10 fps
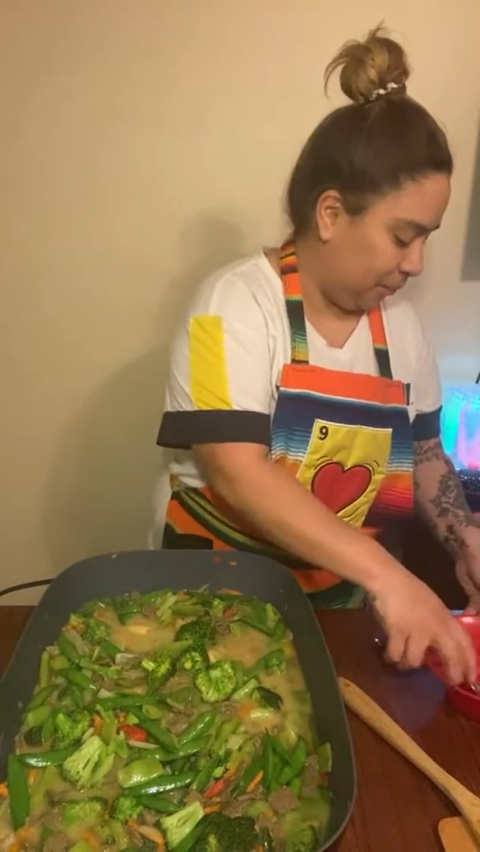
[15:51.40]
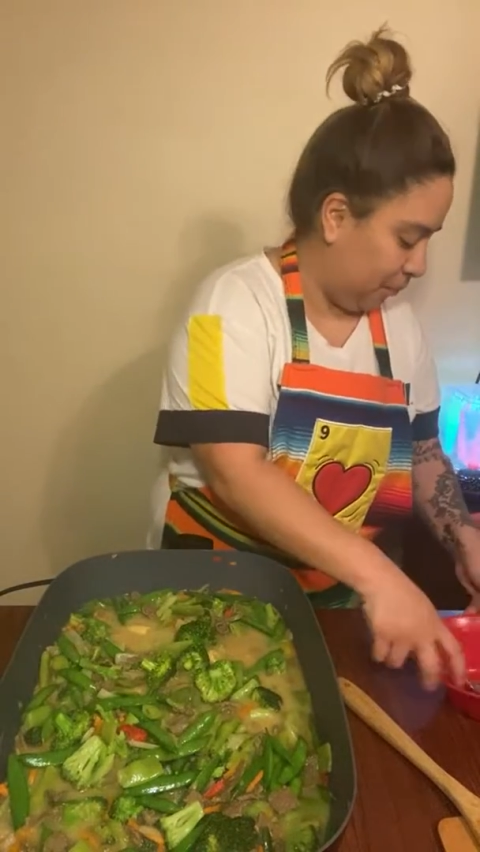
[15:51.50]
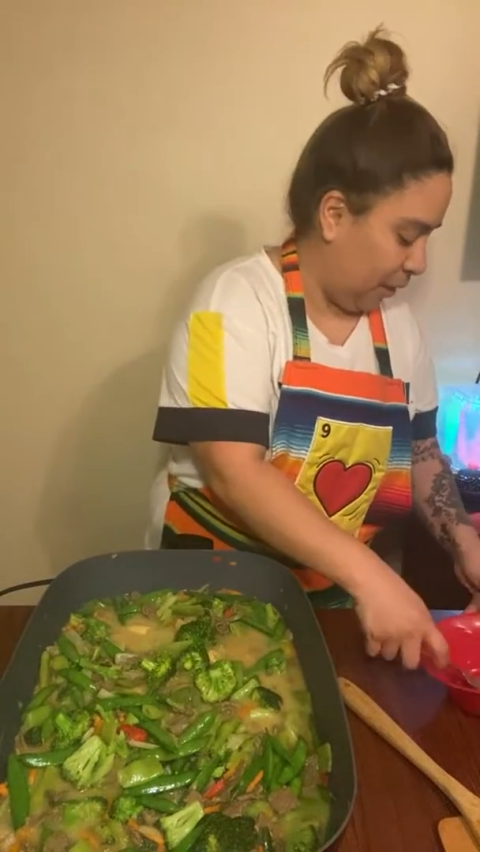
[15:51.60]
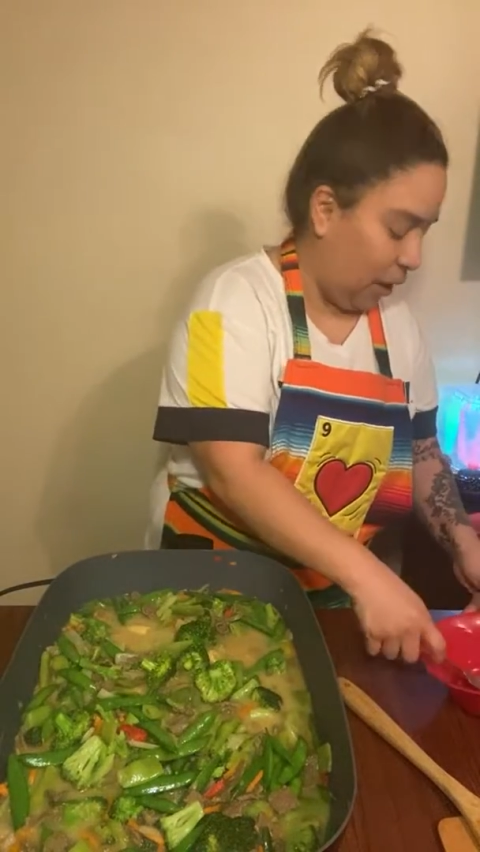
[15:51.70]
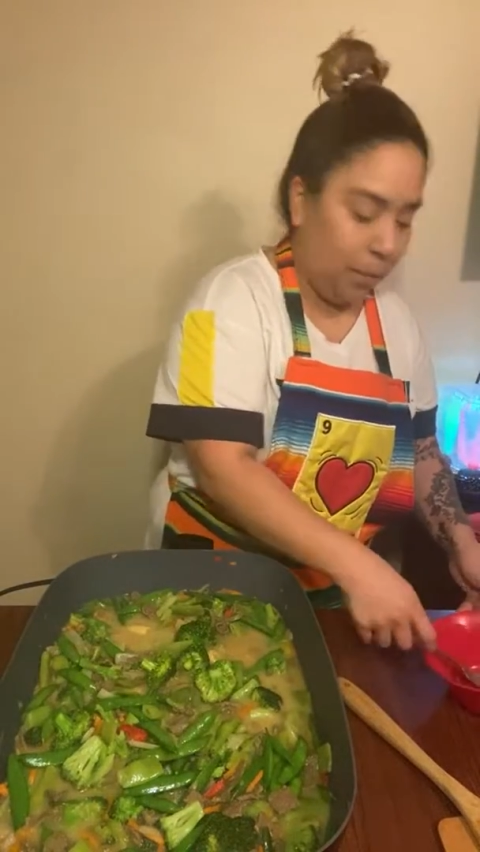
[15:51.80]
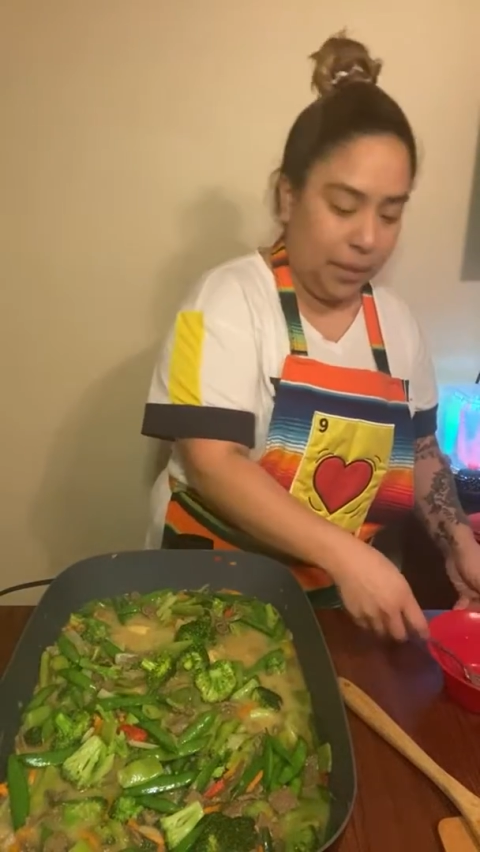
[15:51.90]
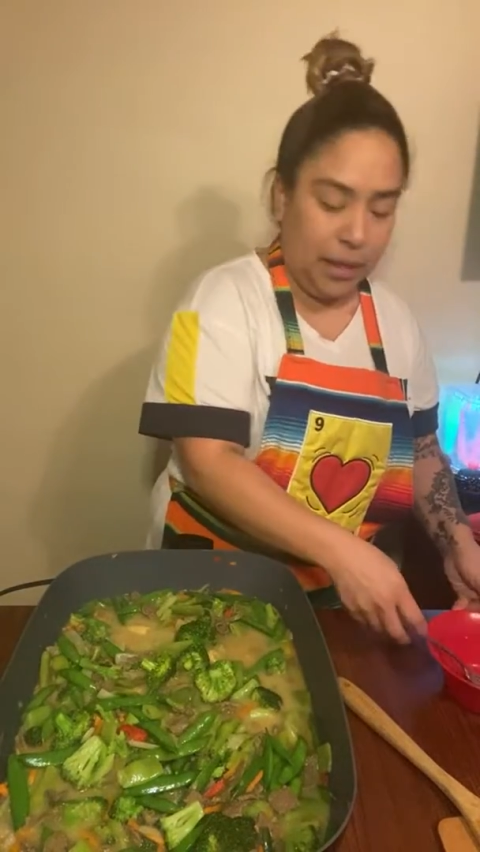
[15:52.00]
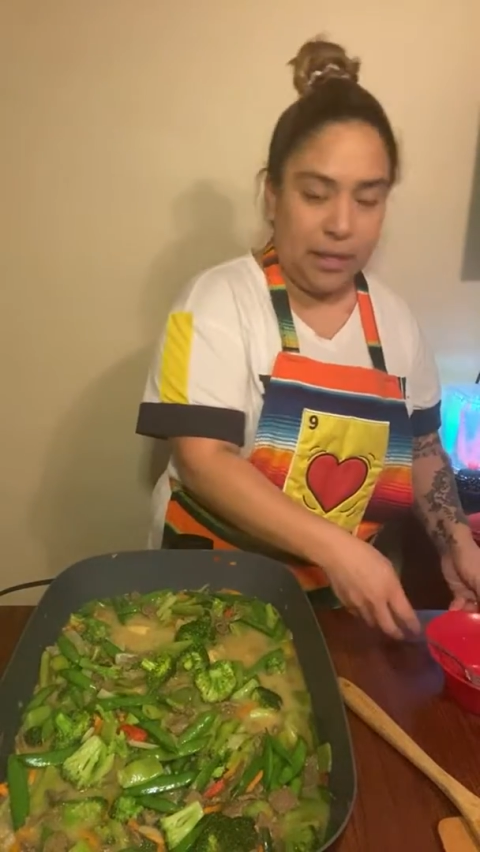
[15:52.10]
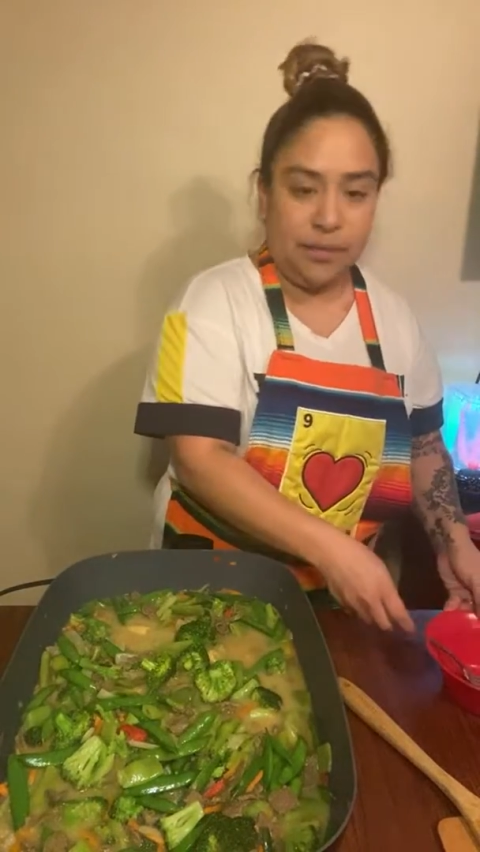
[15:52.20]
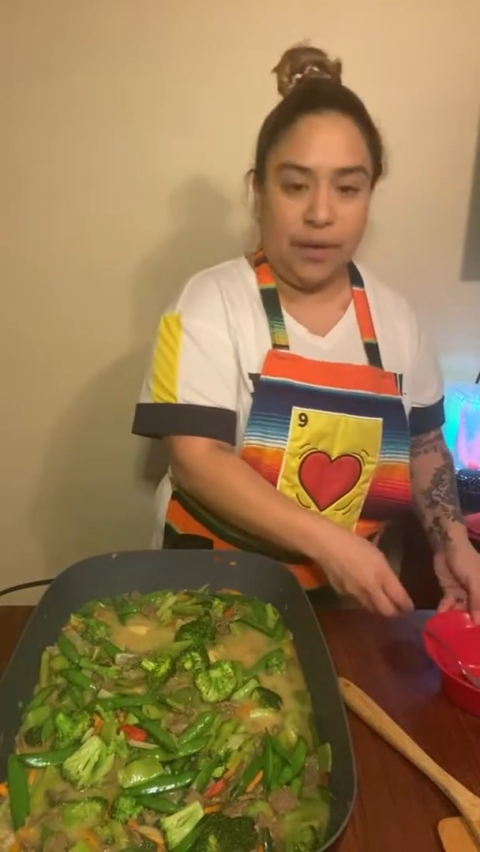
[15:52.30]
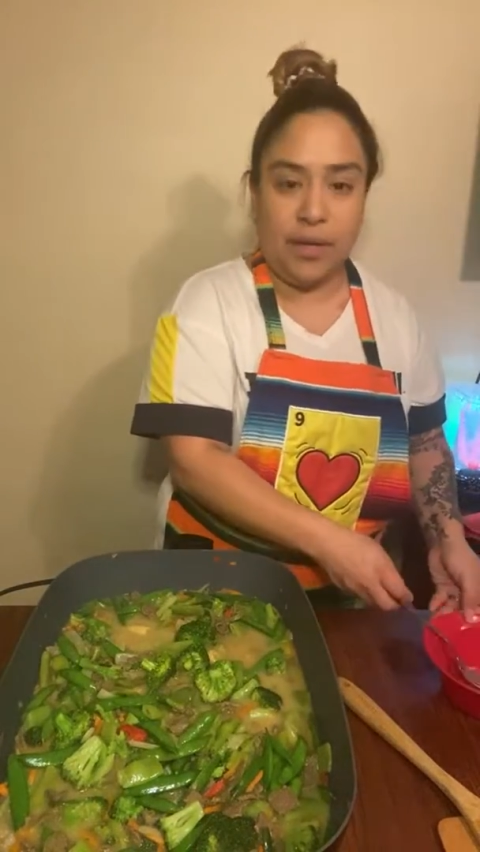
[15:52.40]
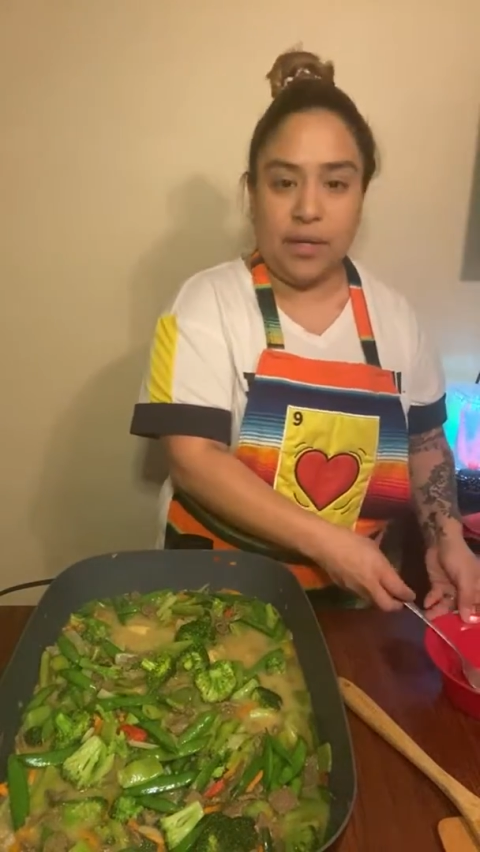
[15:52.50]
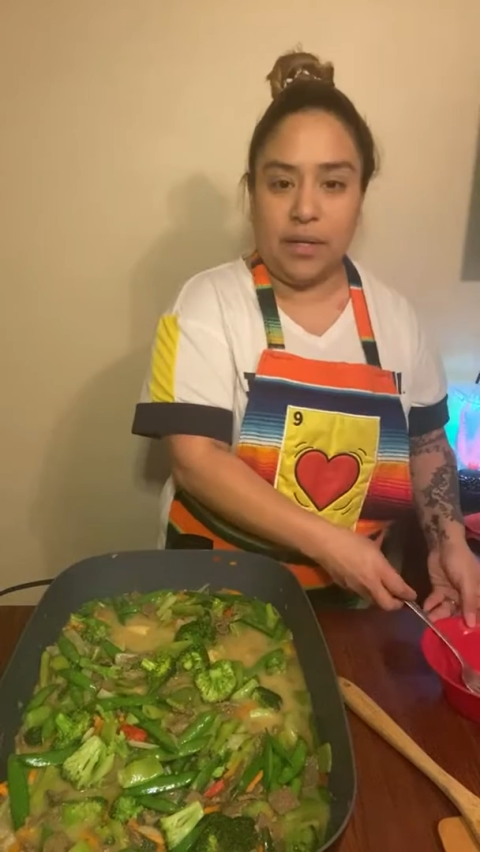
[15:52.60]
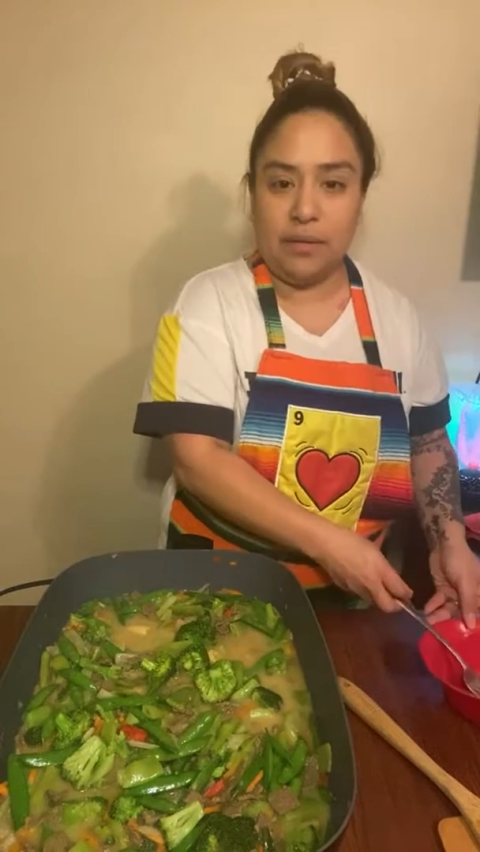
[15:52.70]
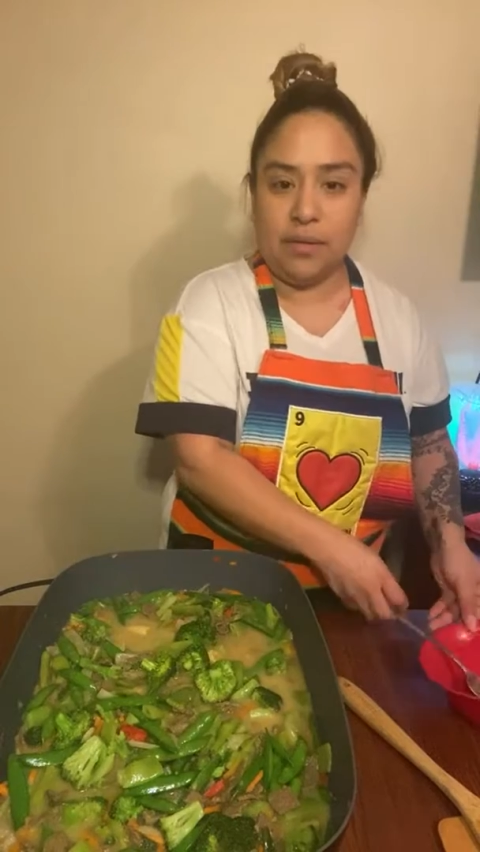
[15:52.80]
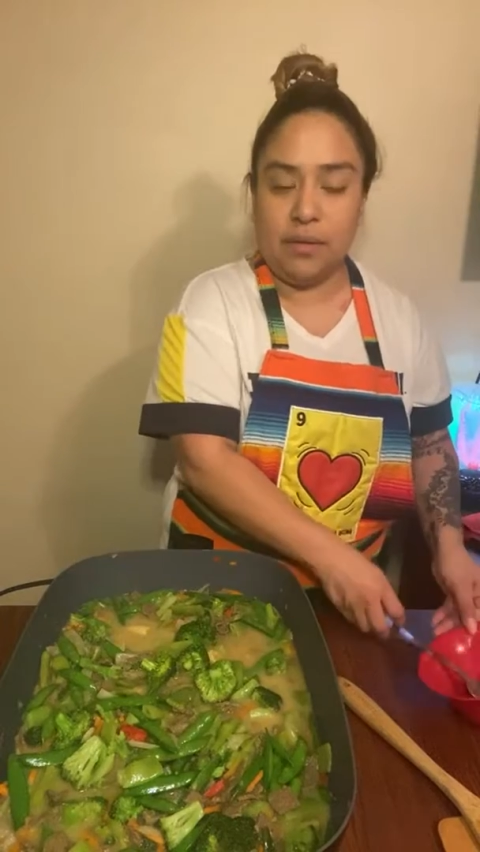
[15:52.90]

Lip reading: I hope you guys find it easy